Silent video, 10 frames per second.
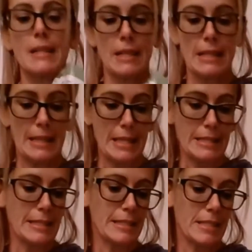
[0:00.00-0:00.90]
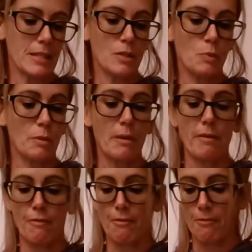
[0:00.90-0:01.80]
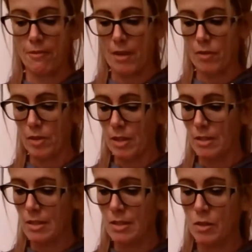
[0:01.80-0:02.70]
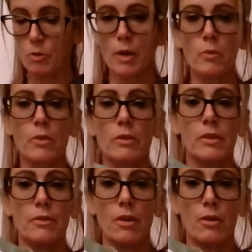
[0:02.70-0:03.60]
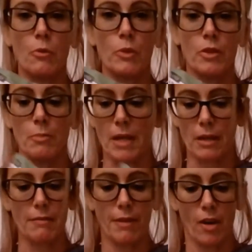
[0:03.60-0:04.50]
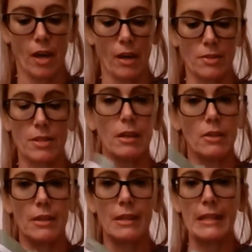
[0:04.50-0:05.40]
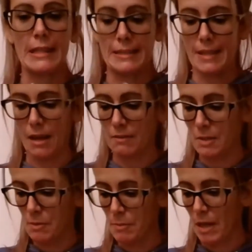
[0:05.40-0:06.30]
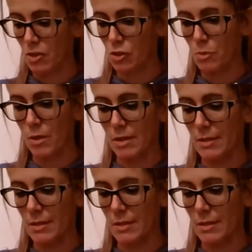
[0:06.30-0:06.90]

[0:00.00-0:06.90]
this is one of my favorite things in the whole wide world when you're making a fairy house. You need to have some Spanish moss